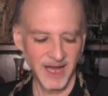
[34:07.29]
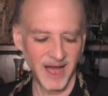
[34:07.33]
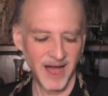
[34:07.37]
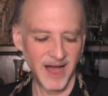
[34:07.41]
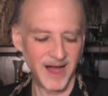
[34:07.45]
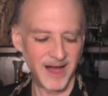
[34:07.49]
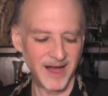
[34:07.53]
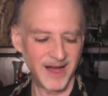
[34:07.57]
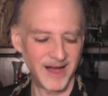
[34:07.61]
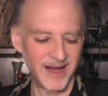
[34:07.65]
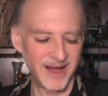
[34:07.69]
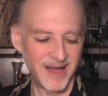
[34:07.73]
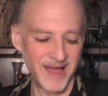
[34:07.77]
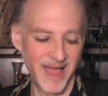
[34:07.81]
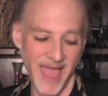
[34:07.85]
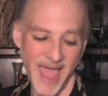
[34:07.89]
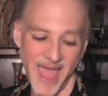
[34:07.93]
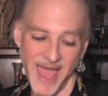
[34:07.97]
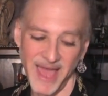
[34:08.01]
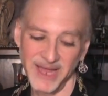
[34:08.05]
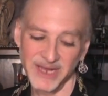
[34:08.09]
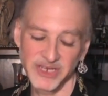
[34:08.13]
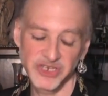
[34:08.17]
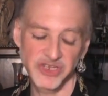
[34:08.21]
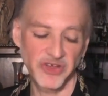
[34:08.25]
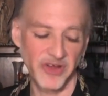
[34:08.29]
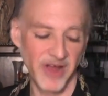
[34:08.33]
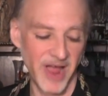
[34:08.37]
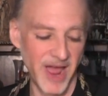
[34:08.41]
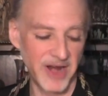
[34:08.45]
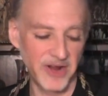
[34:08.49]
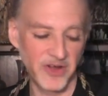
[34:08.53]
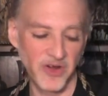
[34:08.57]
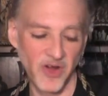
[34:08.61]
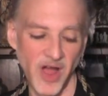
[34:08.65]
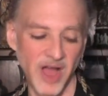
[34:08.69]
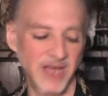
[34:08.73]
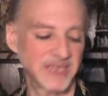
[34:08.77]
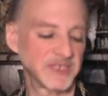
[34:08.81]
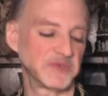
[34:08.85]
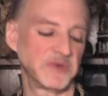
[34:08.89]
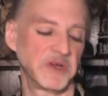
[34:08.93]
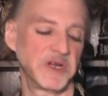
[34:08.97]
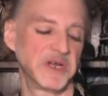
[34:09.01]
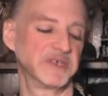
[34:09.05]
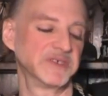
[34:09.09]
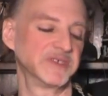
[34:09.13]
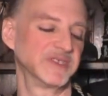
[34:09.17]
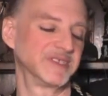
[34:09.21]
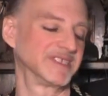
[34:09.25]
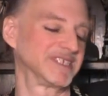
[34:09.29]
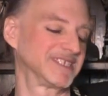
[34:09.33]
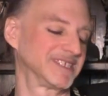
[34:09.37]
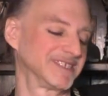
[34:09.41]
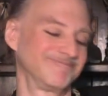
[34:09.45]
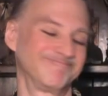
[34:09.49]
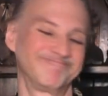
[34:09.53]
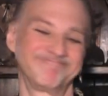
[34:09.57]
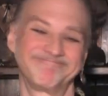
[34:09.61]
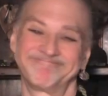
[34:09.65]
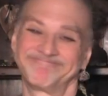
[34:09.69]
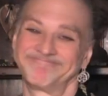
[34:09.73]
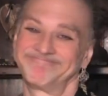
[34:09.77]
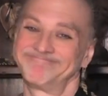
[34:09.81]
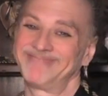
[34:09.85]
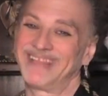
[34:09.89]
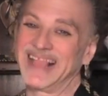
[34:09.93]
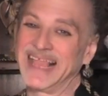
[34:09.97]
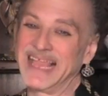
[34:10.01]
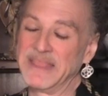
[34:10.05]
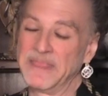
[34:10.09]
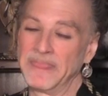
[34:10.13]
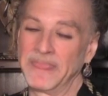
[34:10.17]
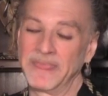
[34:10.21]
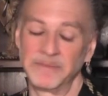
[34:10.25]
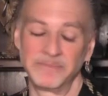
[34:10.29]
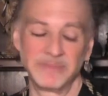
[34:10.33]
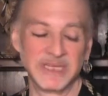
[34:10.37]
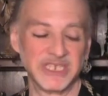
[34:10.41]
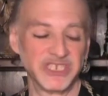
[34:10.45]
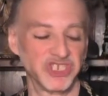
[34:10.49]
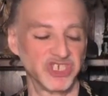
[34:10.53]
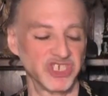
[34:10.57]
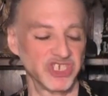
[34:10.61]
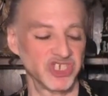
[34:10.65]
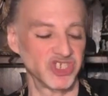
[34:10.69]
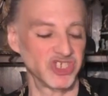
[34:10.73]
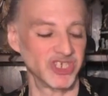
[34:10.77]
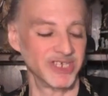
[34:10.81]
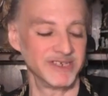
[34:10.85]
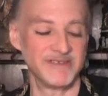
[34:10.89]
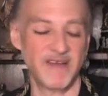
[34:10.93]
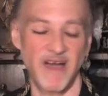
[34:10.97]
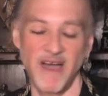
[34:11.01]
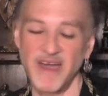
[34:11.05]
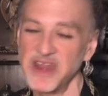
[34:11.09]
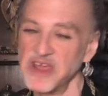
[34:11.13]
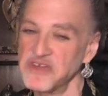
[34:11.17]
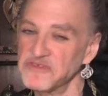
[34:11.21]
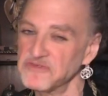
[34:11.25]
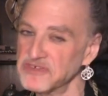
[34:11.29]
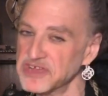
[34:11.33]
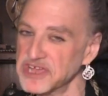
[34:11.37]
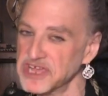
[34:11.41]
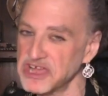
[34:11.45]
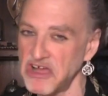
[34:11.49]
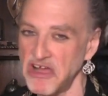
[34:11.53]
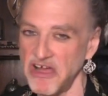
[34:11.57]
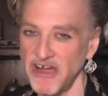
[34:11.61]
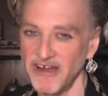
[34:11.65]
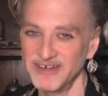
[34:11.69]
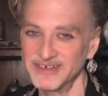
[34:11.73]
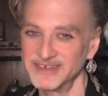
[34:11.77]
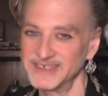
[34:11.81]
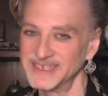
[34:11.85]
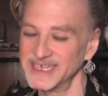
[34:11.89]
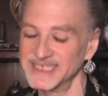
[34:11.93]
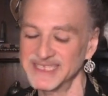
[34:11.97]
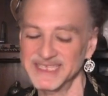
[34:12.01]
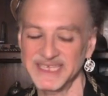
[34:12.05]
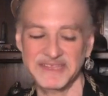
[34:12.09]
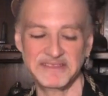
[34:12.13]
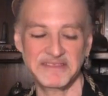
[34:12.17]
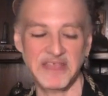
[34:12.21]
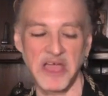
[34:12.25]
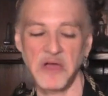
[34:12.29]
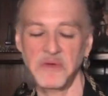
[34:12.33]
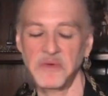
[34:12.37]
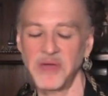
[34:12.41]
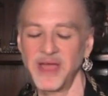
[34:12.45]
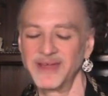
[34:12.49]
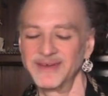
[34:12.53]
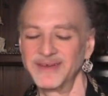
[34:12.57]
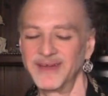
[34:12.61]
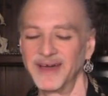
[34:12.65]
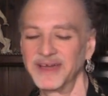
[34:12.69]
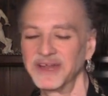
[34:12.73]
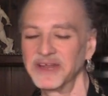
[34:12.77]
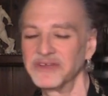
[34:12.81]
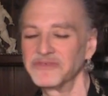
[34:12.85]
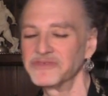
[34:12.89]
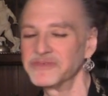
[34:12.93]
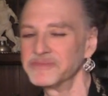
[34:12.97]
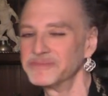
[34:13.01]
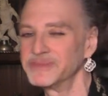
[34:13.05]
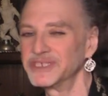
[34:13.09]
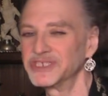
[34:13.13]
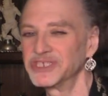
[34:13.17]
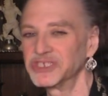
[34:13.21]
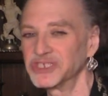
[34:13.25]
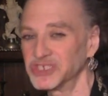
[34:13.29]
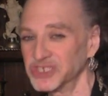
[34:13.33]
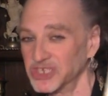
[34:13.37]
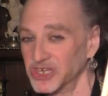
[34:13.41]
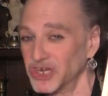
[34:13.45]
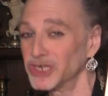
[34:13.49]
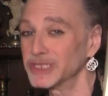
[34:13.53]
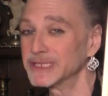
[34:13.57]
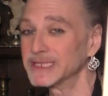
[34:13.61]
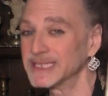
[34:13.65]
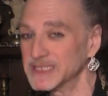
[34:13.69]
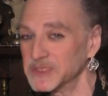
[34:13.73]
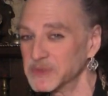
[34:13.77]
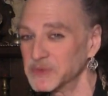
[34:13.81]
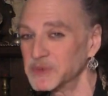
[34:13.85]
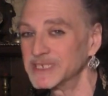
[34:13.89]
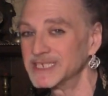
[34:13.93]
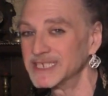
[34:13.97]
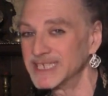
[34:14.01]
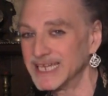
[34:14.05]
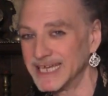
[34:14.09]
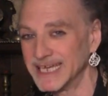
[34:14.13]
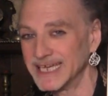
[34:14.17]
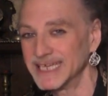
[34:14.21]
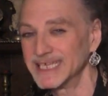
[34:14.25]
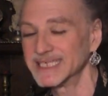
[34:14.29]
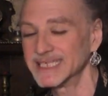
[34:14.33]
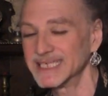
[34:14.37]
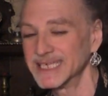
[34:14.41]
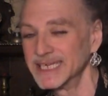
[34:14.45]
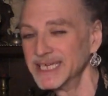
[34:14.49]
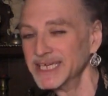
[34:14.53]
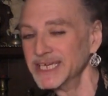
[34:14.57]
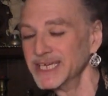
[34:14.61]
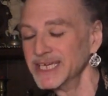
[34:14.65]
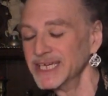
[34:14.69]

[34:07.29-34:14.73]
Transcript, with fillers: Uh, and you're at a crossroads in the magician not every card does it that way not every magician card this one does